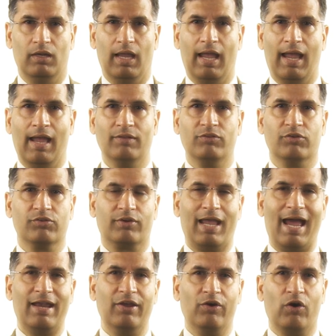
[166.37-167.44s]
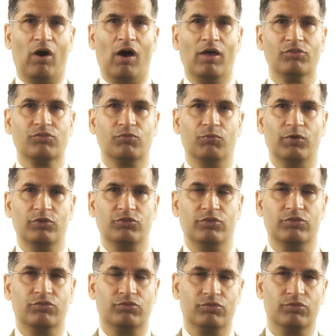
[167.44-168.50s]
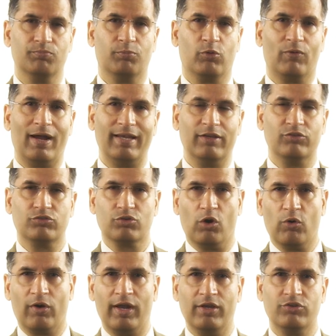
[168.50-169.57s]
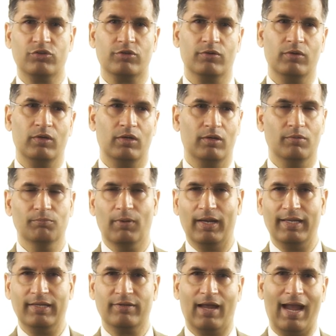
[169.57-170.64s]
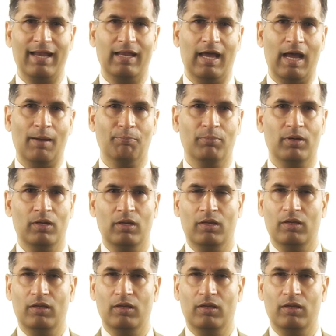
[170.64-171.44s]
And there's a carrying cost, which is providing storage, money tied up,